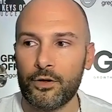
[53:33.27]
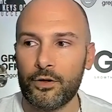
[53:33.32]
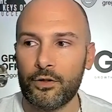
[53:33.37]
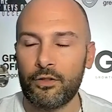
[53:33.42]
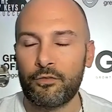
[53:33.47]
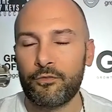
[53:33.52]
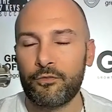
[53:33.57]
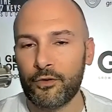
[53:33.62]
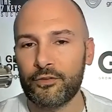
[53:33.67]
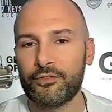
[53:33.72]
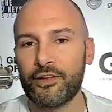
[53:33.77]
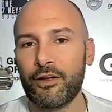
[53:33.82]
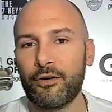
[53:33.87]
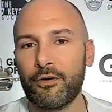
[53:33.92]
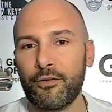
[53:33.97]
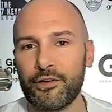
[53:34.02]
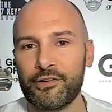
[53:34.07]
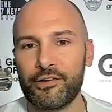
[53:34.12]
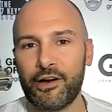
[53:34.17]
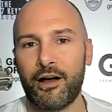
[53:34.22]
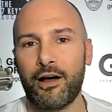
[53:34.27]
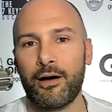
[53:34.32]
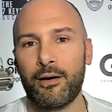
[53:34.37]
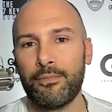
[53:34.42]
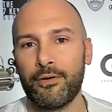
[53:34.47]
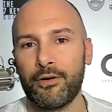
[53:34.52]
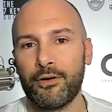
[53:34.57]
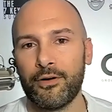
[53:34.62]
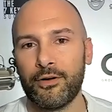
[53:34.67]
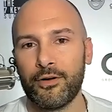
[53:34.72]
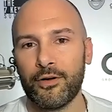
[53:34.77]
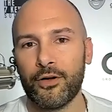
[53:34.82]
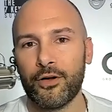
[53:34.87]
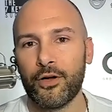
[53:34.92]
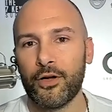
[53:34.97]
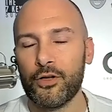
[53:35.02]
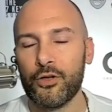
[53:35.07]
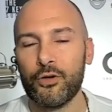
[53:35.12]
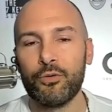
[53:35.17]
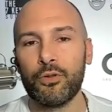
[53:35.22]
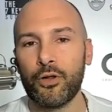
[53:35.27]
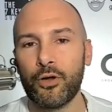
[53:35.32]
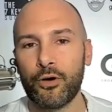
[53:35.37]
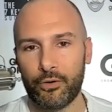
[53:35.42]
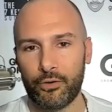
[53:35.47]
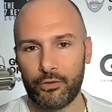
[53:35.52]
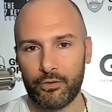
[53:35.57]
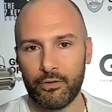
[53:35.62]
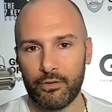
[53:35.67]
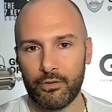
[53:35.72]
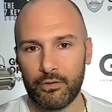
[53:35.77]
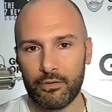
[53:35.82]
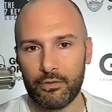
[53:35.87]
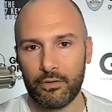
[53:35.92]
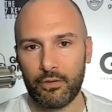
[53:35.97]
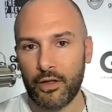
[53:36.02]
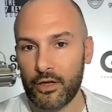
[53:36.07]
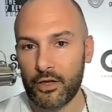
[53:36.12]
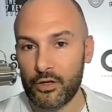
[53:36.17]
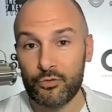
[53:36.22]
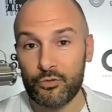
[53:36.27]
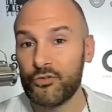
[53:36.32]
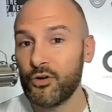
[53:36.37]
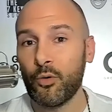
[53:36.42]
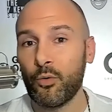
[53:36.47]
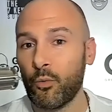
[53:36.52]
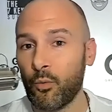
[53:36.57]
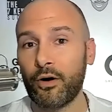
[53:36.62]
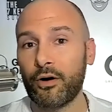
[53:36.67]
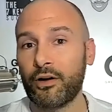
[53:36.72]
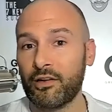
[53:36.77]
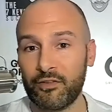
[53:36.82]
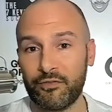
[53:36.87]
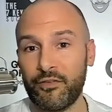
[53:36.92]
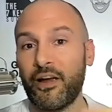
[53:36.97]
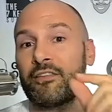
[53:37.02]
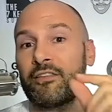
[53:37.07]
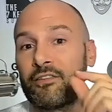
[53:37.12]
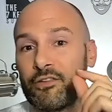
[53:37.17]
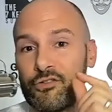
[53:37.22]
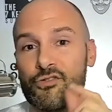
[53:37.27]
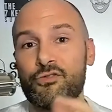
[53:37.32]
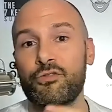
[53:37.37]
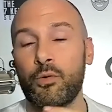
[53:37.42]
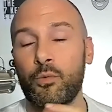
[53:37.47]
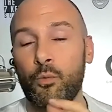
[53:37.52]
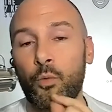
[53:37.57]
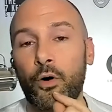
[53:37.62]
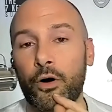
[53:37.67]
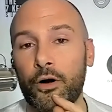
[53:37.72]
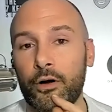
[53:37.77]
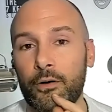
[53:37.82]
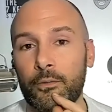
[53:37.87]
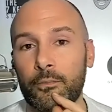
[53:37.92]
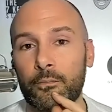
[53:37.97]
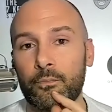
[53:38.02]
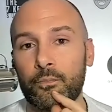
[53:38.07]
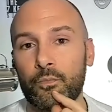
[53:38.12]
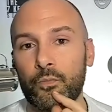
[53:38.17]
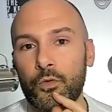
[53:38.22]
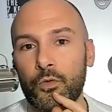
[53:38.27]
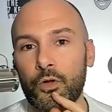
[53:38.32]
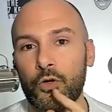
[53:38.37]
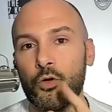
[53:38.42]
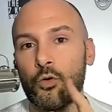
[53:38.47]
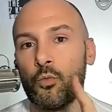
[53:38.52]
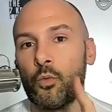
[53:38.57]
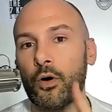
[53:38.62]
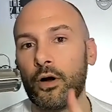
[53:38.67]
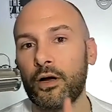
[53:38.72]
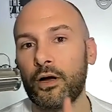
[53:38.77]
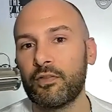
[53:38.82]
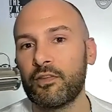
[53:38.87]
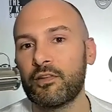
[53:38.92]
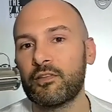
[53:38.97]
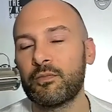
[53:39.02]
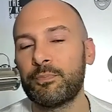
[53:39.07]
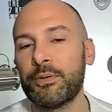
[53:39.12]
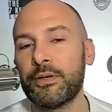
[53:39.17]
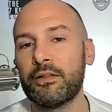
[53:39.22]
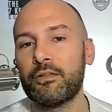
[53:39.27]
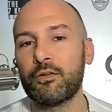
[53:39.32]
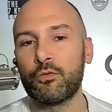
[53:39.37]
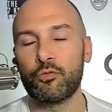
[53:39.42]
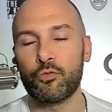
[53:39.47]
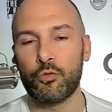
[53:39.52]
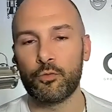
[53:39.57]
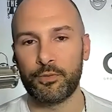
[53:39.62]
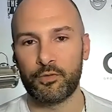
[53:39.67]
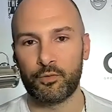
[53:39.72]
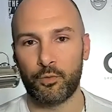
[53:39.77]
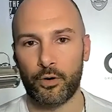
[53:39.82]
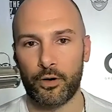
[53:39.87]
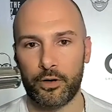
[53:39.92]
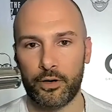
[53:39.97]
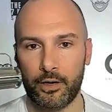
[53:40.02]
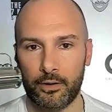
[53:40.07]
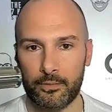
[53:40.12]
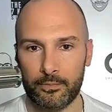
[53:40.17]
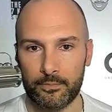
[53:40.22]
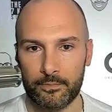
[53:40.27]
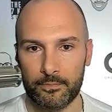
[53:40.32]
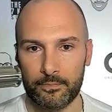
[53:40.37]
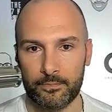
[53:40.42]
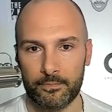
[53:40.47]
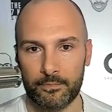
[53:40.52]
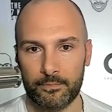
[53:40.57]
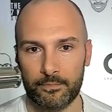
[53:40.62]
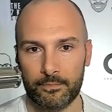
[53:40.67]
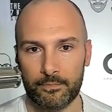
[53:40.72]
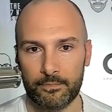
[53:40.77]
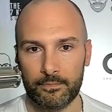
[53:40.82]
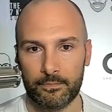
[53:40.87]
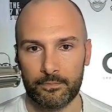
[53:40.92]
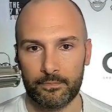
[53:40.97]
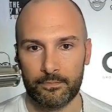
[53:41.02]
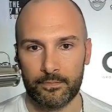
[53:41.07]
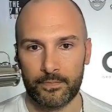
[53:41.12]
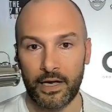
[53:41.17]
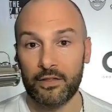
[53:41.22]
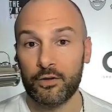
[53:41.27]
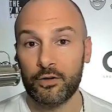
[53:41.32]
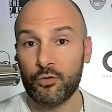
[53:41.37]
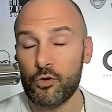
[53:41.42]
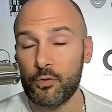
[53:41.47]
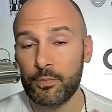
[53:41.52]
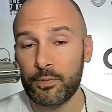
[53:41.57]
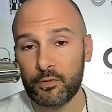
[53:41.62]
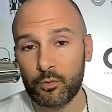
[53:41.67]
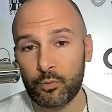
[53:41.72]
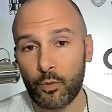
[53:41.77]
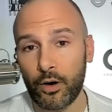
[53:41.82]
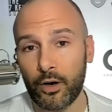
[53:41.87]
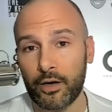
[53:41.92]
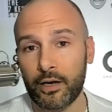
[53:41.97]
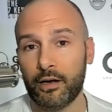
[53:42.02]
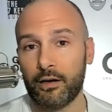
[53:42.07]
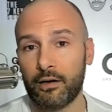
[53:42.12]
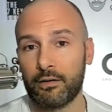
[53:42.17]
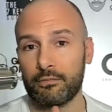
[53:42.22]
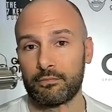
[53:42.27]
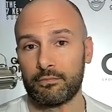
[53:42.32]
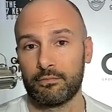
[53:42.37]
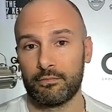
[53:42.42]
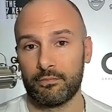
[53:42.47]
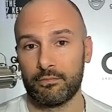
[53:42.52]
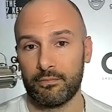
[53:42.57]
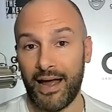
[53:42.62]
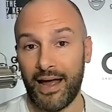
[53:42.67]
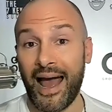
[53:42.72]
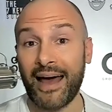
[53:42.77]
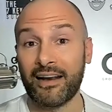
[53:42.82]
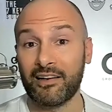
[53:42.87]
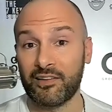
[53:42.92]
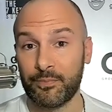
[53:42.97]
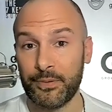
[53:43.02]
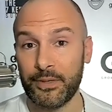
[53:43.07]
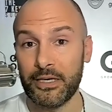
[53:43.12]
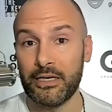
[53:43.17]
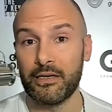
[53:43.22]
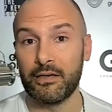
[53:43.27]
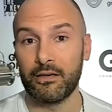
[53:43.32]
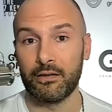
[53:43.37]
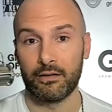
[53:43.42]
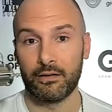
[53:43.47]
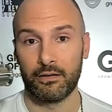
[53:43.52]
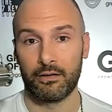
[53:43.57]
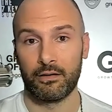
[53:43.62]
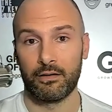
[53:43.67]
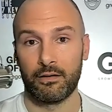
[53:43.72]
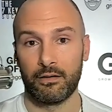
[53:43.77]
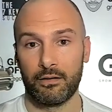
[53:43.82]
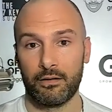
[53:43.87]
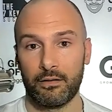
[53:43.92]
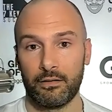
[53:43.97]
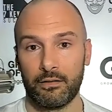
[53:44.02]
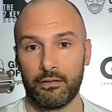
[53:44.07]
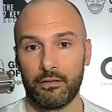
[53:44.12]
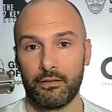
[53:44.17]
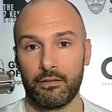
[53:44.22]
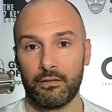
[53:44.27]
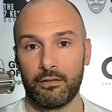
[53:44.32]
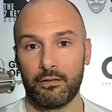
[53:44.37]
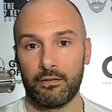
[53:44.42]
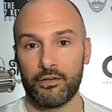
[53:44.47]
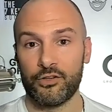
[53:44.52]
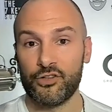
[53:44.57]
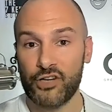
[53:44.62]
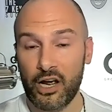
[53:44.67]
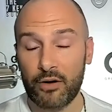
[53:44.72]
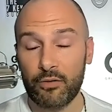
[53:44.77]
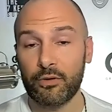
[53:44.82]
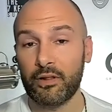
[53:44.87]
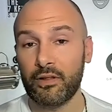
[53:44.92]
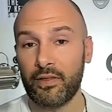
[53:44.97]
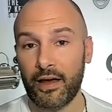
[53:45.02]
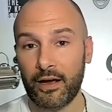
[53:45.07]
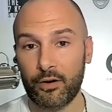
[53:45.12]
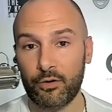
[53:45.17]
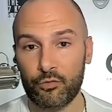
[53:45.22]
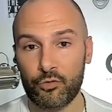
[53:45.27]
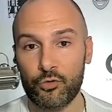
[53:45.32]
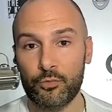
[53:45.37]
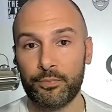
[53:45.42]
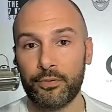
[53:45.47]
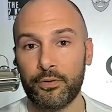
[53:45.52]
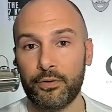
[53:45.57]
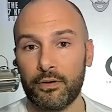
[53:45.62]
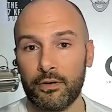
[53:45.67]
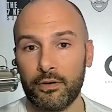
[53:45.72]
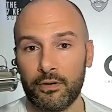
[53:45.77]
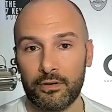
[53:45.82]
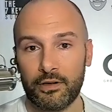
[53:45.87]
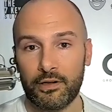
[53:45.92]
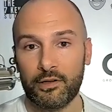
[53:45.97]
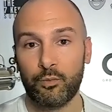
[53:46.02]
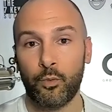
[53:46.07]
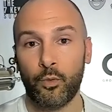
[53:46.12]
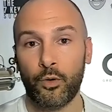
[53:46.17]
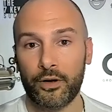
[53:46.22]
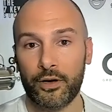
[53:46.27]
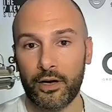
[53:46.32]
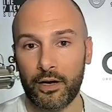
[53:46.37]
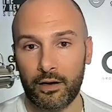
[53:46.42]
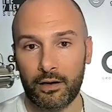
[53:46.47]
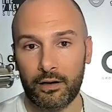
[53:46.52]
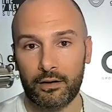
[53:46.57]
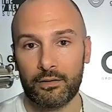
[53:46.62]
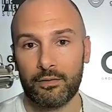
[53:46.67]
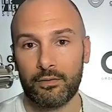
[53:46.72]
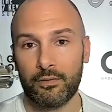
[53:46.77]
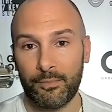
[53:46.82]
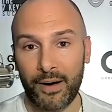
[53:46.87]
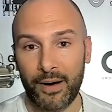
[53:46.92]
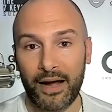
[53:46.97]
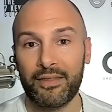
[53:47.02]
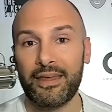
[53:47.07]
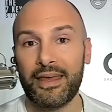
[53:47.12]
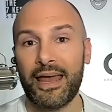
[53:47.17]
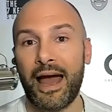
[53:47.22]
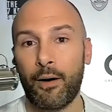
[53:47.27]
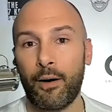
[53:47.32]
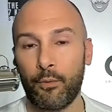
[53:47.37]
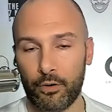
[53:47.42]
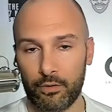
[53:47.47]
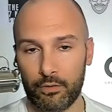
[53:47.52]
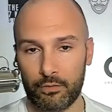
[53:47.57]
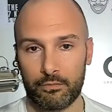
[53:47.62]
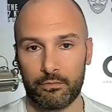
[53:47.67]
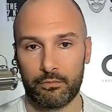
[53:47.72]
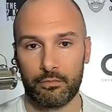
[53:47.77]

the first day on the job, you learn that you don't work as fast as you can work. You work at the speed the group is working and the group is working at a speed. Generally, that group is working by the hour.